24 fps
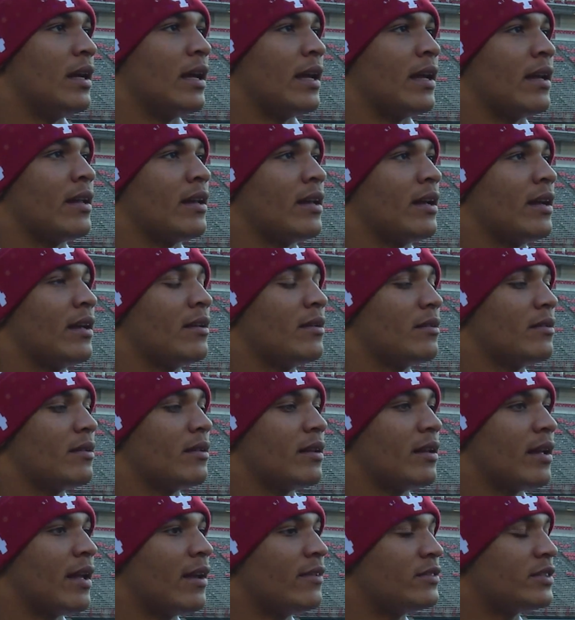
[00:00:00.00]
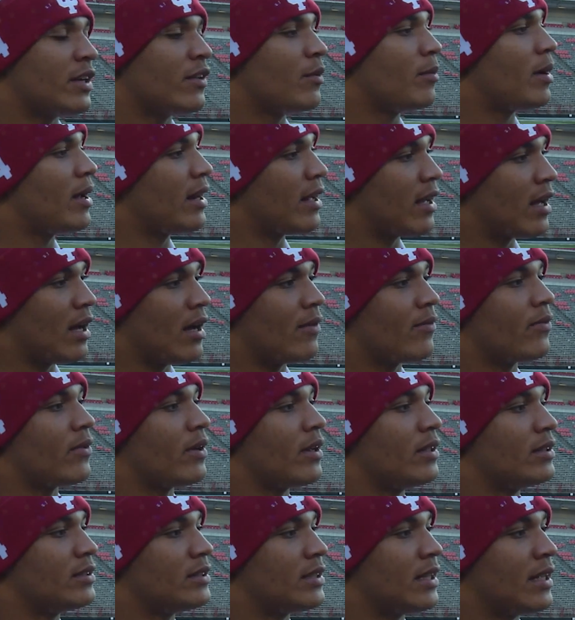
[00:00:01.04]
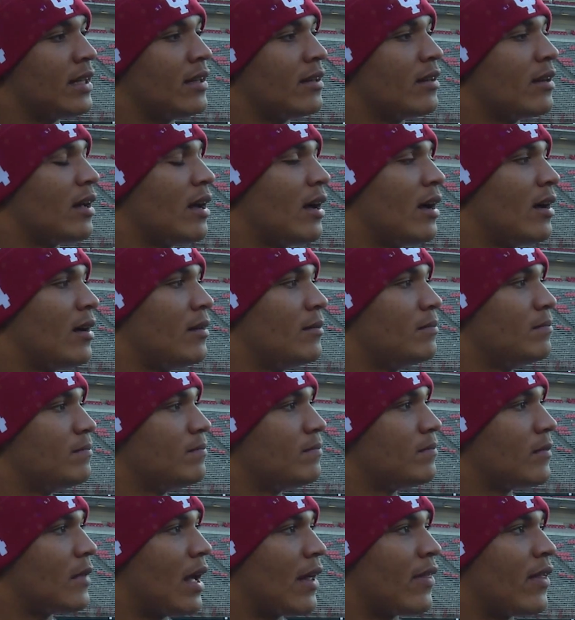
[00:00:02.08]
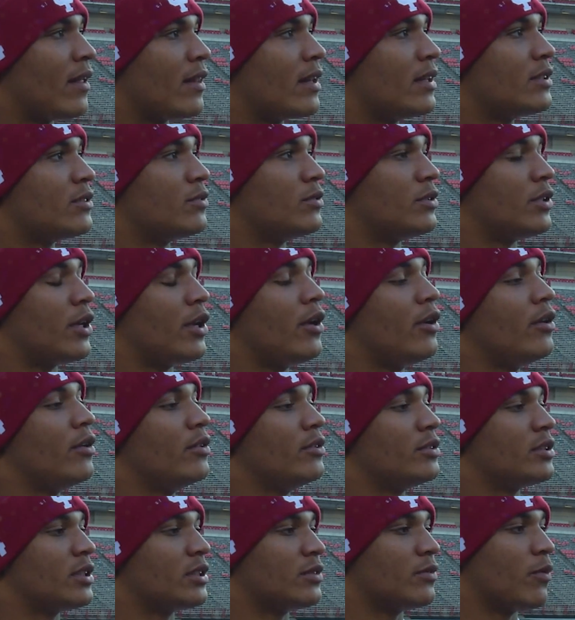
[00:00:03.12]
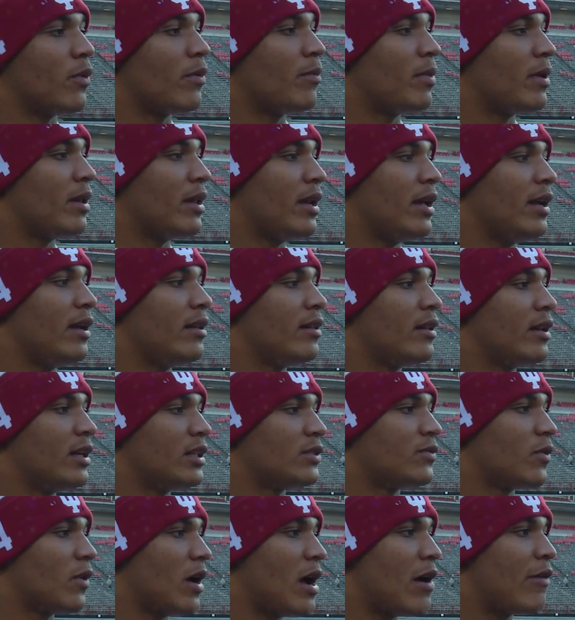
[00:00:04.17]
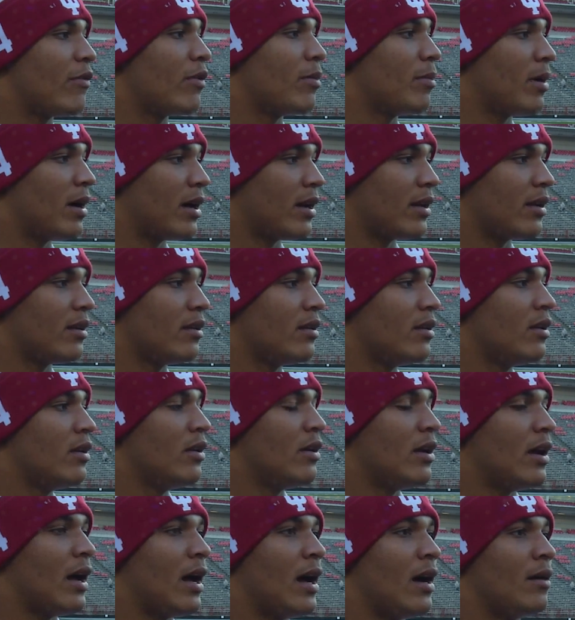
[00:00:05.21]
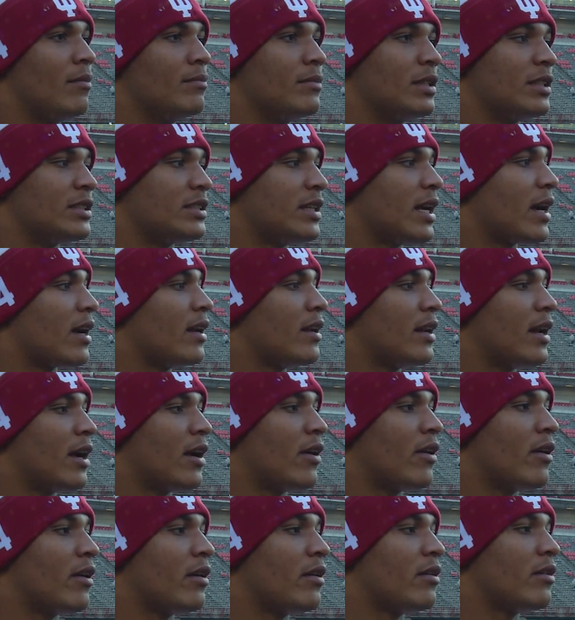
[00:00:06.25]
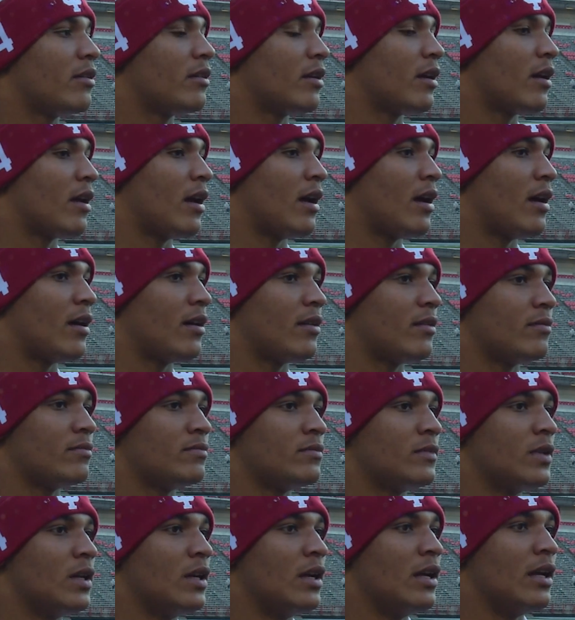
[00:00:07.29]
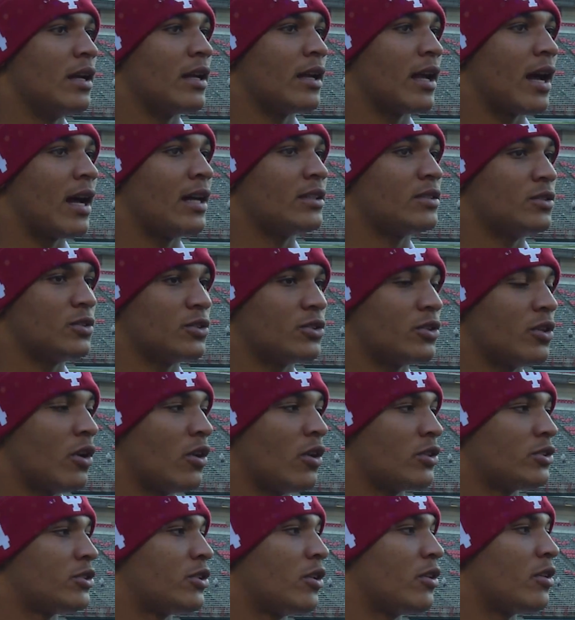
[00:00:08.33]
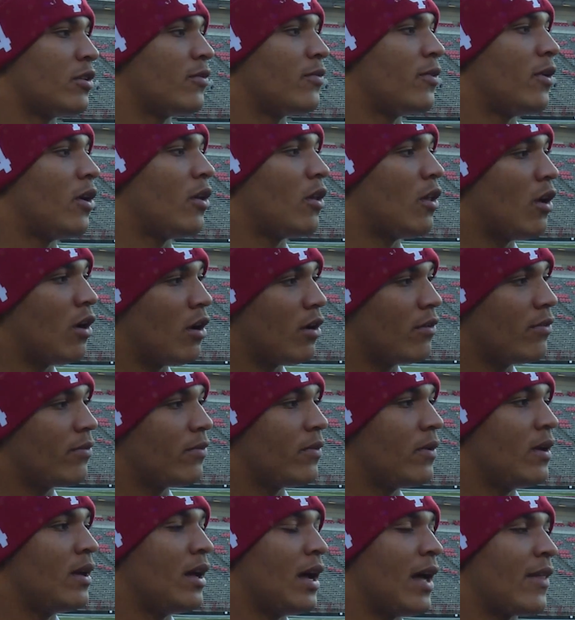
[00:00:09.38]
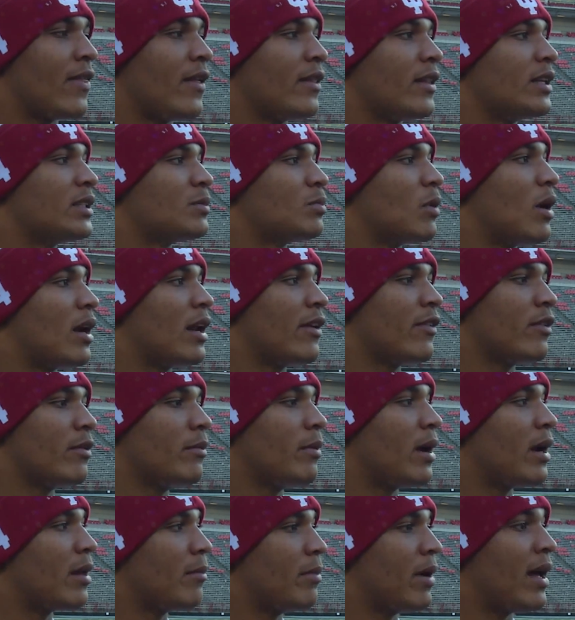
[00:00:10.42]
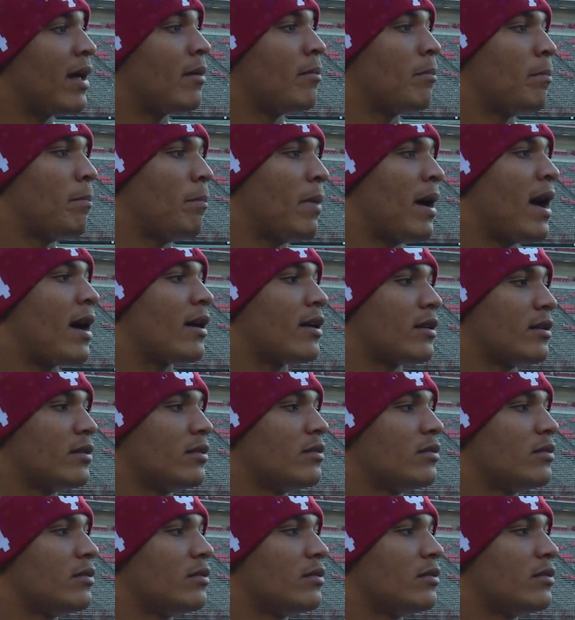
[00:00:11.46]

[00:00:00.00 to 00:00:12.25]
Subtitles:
It gives everybody confidence, and I think this was huge because we've been needing this for everybody. The secondary, guys are starting to fall off. I think this brought everybody back